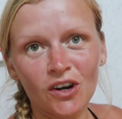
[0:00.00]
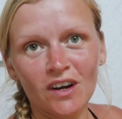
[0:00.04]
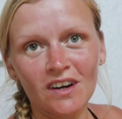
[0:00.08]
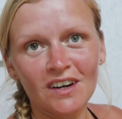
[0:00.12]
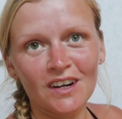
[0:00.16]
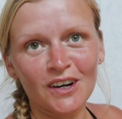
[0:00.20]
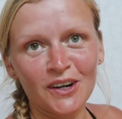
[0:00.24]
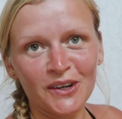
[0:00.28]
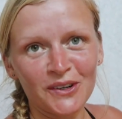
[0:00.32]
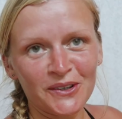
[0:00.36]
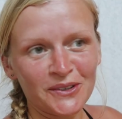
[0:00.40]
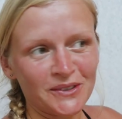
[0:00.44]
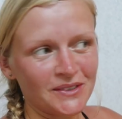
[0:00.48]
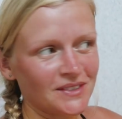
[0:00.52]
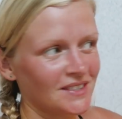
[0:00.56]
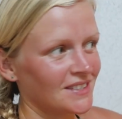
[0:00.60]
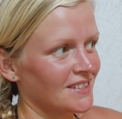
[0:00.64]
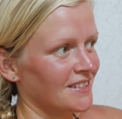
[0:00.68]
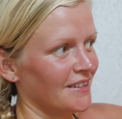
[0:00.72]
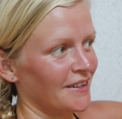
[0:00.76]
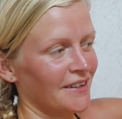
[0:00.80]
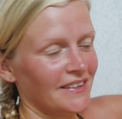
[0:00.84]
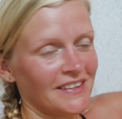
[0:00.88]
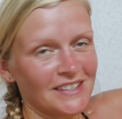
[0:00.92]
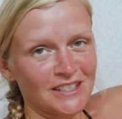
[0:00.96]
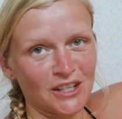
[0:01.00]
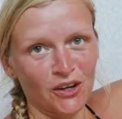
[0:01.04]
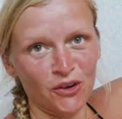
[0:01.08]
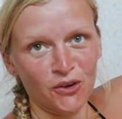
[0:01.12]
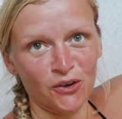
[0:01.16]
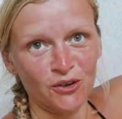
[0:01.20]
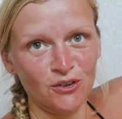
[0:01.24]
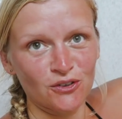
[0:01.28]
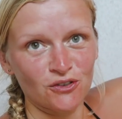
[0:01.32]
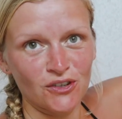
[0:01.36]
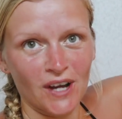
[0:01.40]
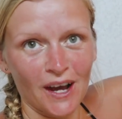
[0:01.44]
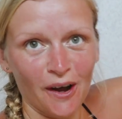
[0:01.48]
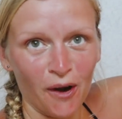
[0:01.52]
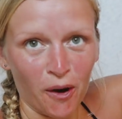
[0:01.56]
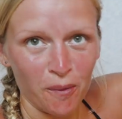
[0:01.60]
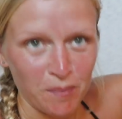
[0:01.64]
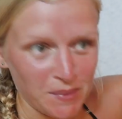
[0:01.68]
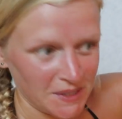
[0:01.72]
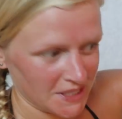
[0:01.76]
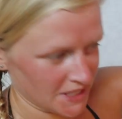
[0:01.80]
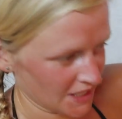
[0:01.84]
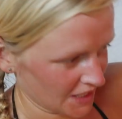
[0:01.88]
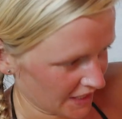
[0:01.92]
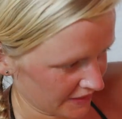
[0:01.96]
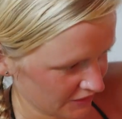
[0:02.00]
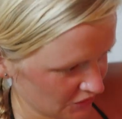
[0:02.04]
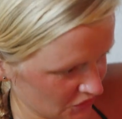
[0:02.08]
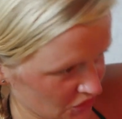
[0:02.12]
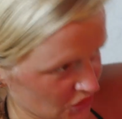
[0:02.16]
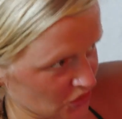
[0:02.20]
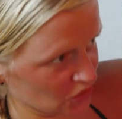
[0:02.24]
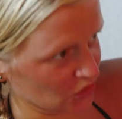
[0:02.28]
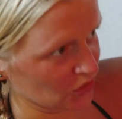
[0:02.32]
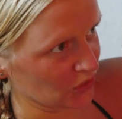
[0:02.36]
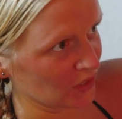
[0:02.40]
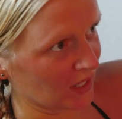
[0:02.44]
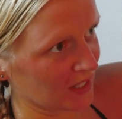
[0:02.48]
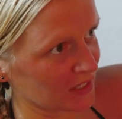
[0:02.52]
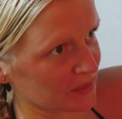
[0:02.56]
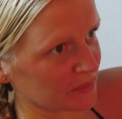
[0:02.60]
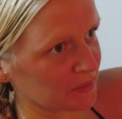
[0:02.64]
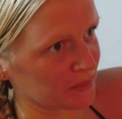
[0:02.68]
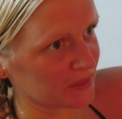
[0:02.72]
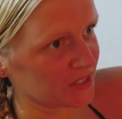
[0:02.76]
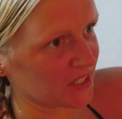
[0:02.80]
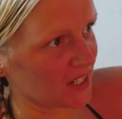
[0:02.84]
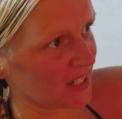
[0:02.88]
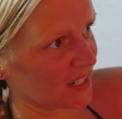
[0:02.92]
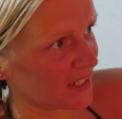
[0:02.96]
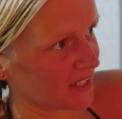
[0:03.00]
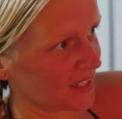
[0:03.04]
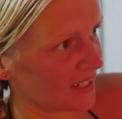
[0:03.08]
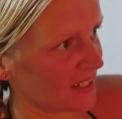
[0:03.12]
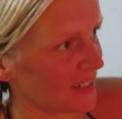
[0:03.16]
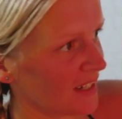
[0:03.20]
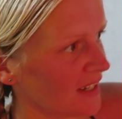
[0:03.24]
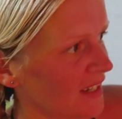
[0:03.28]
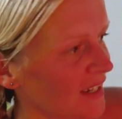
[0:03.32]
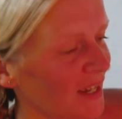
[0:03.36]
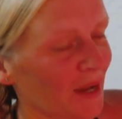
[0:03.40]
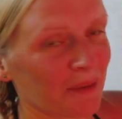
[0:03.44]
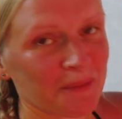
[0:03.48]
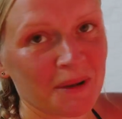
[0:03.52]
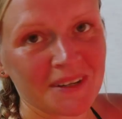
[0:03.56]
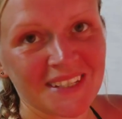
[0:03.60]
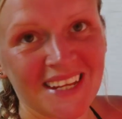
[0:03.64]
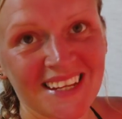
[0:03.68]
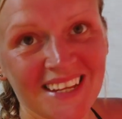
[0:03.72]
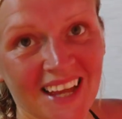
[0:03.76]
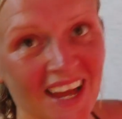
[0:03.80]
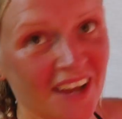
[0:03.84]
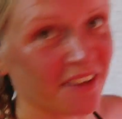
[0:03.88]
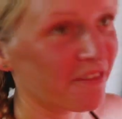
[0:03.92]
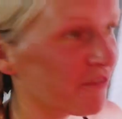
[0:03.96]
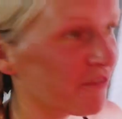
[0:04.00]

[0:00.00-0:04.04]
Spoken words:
all our clothes. There's a laundrette opposite, I just saw as we were checking in. I'm gonna take